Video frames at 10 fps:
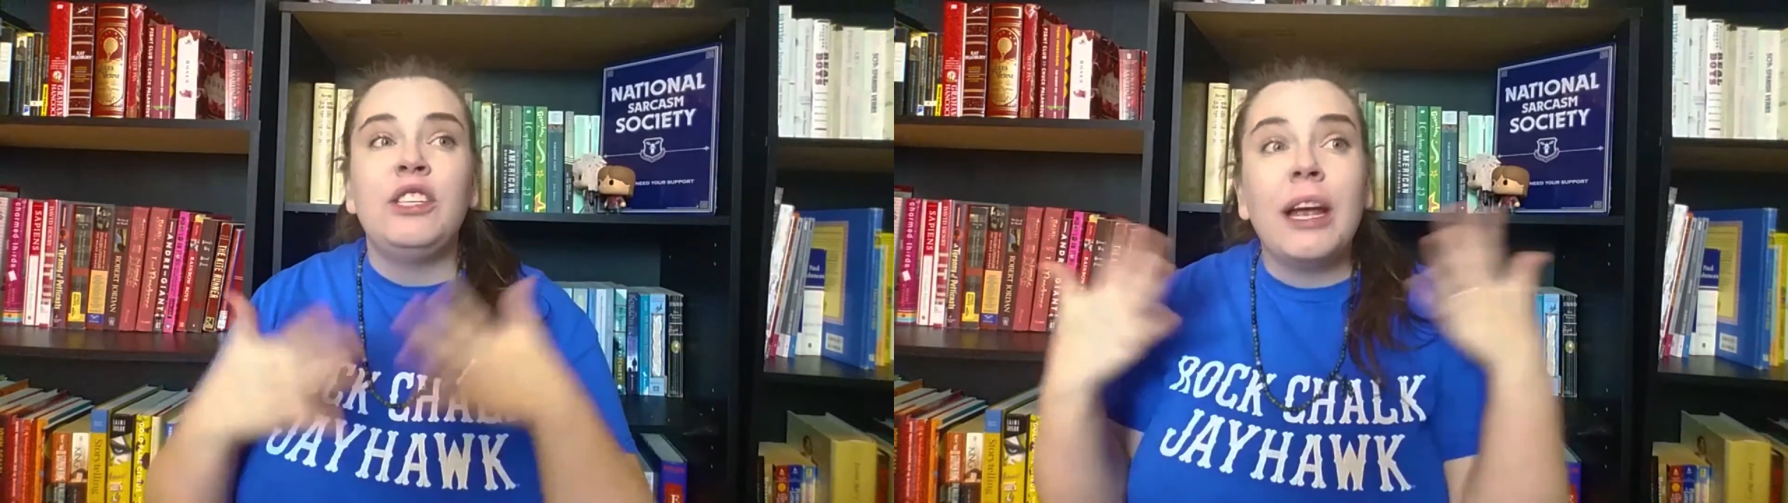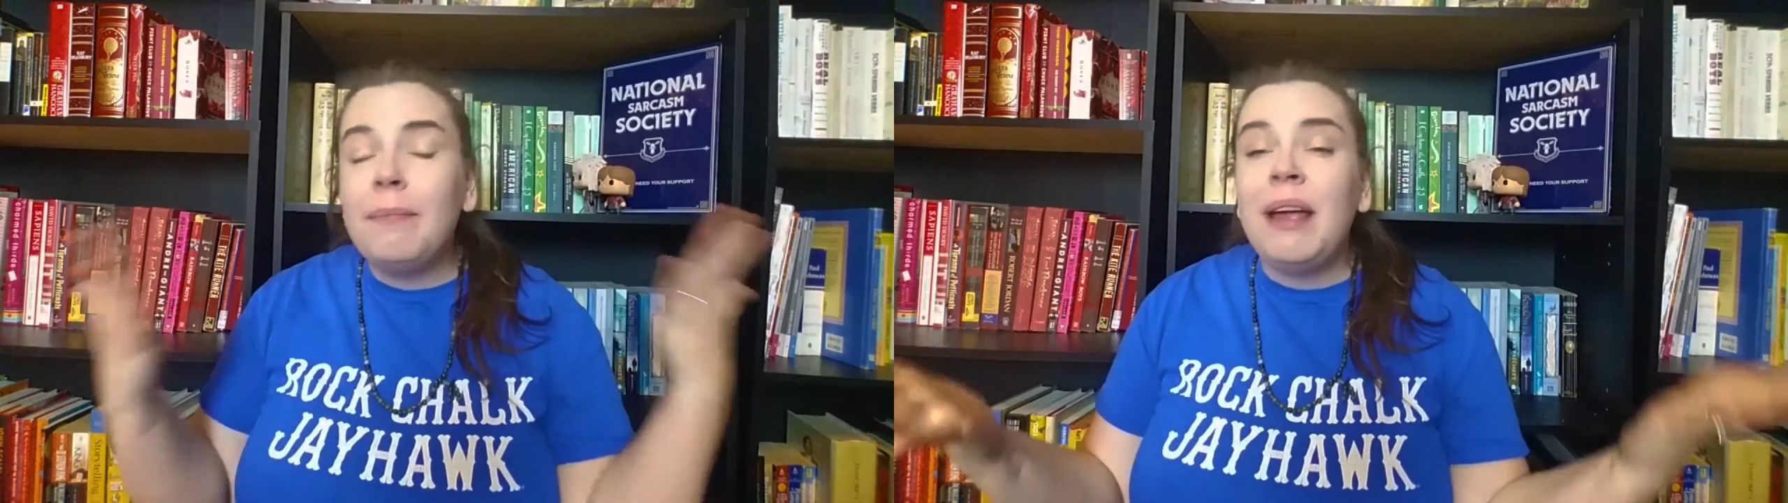
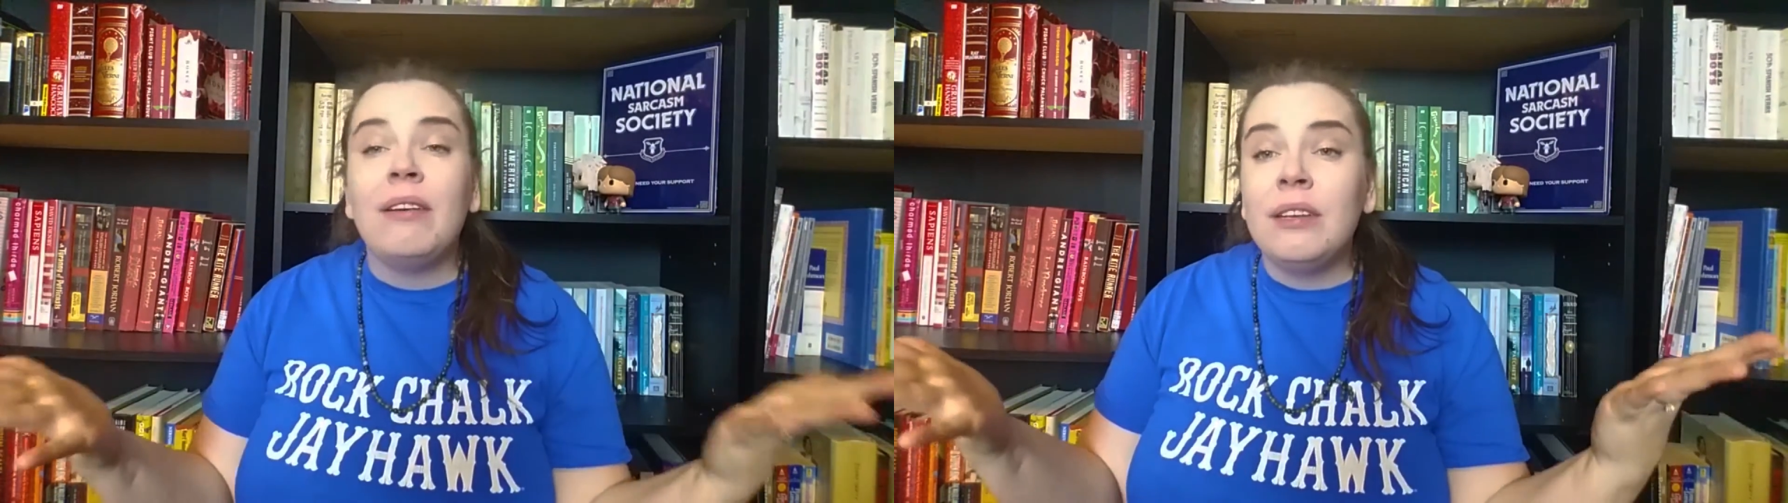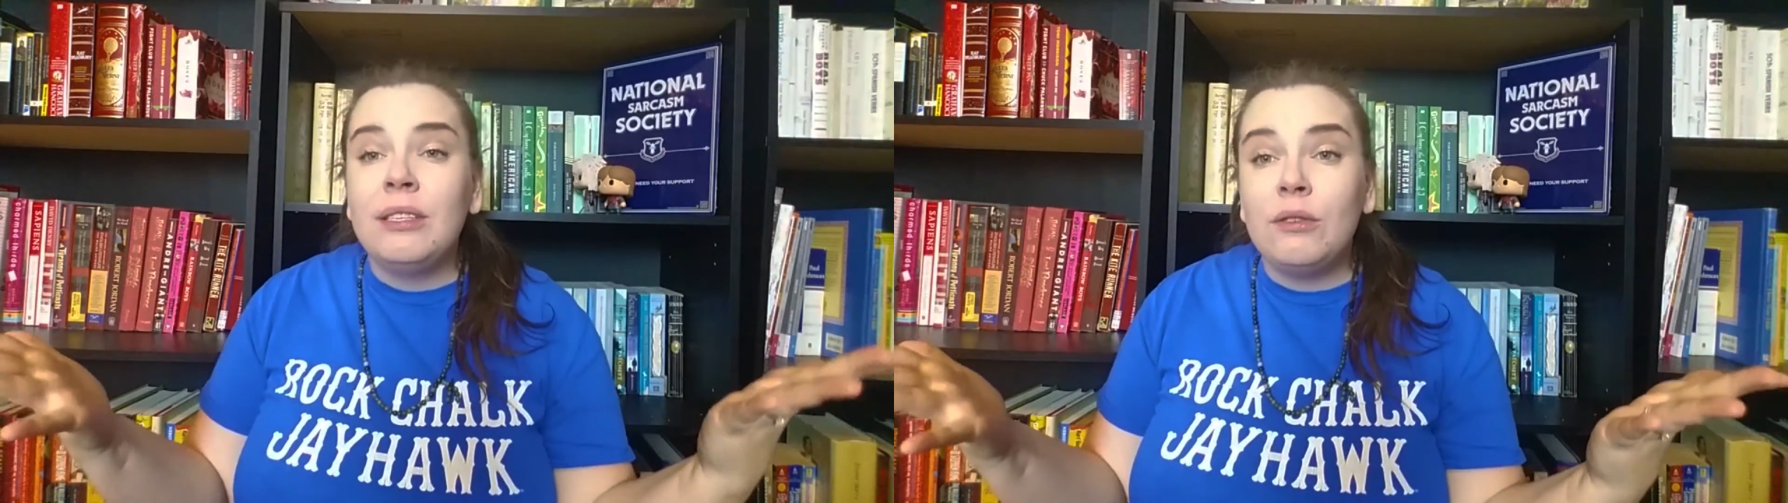Check me
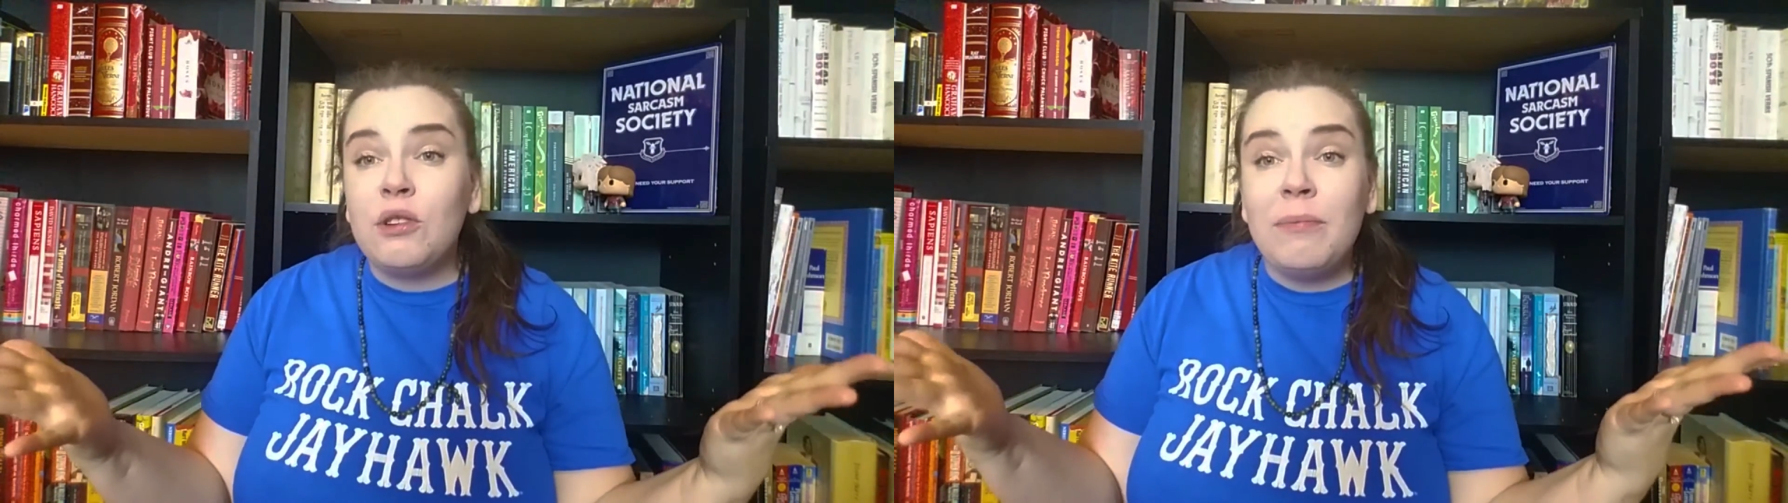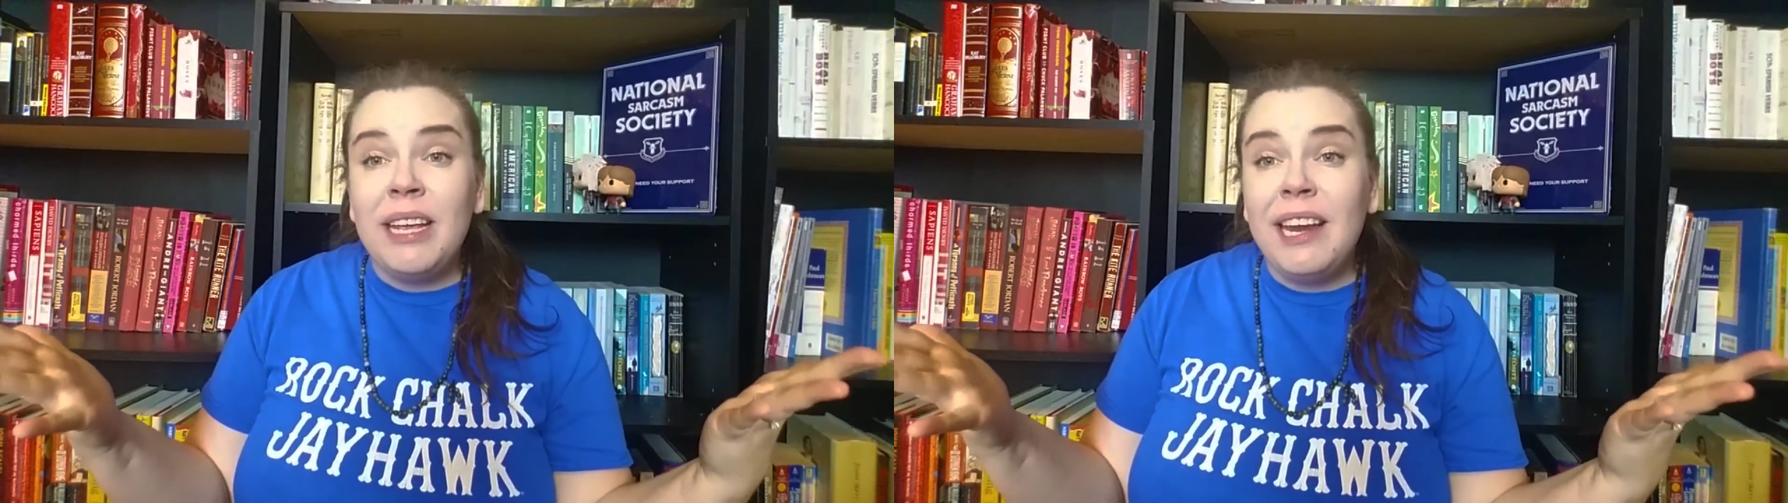out on
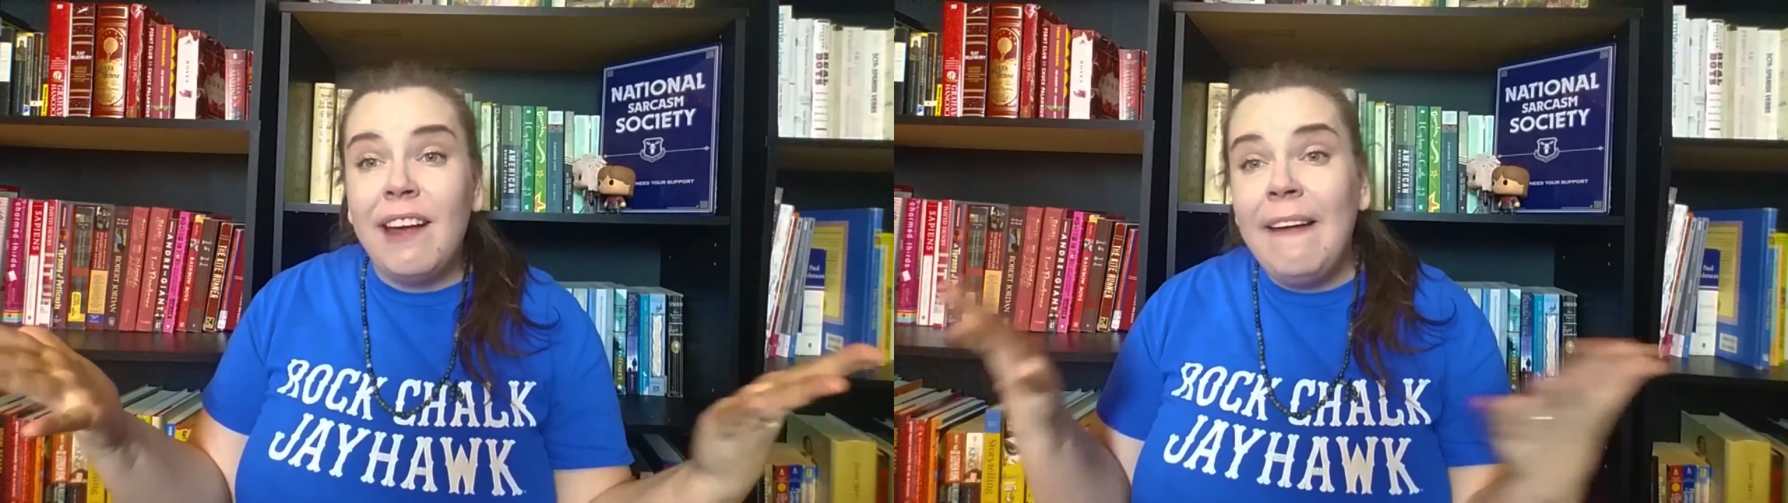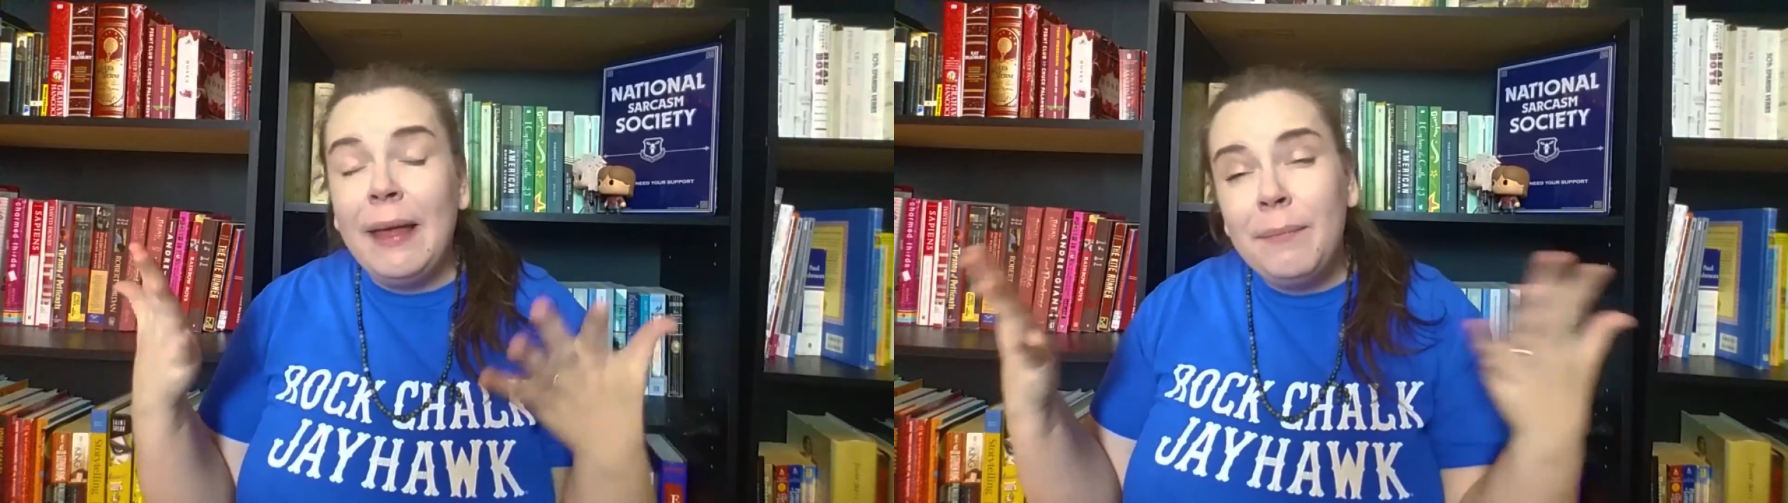social
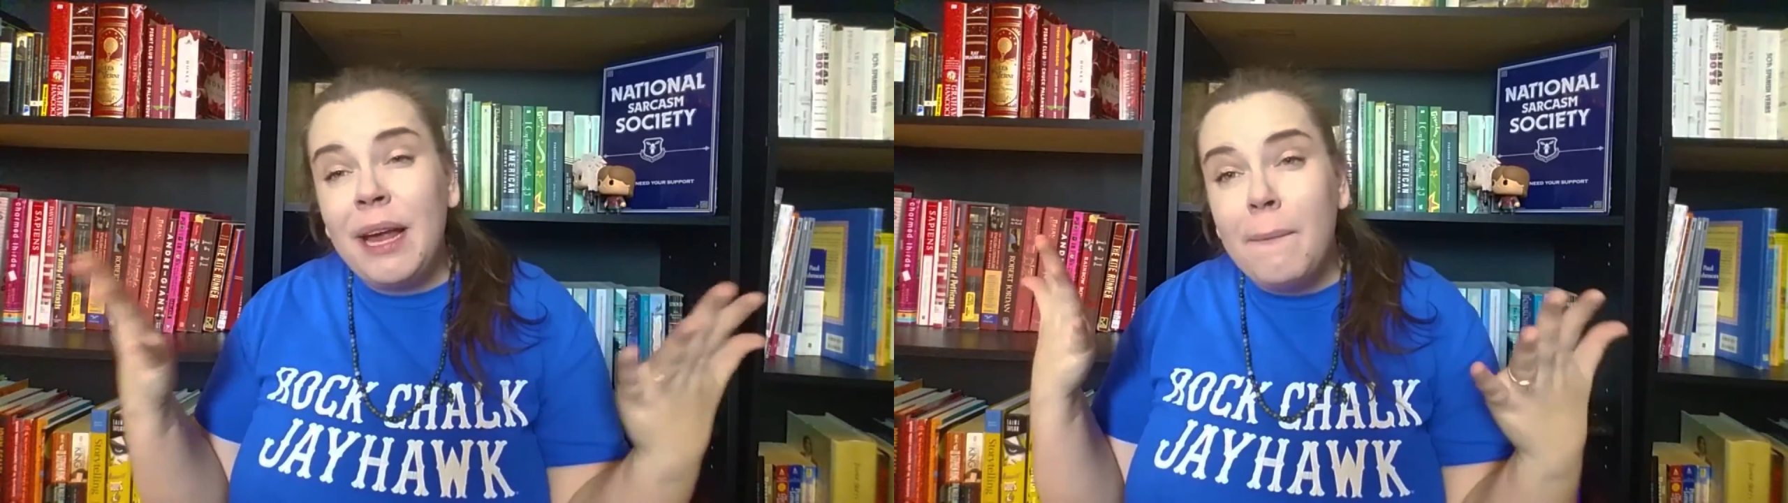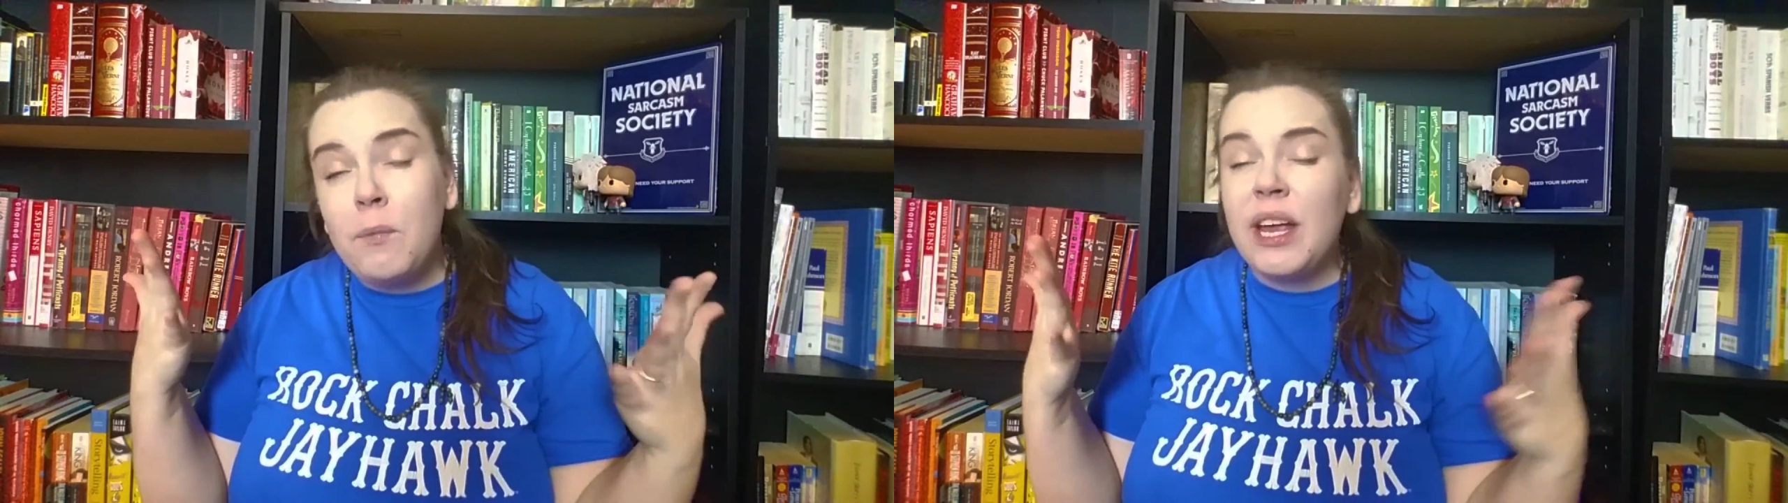media, hit me up.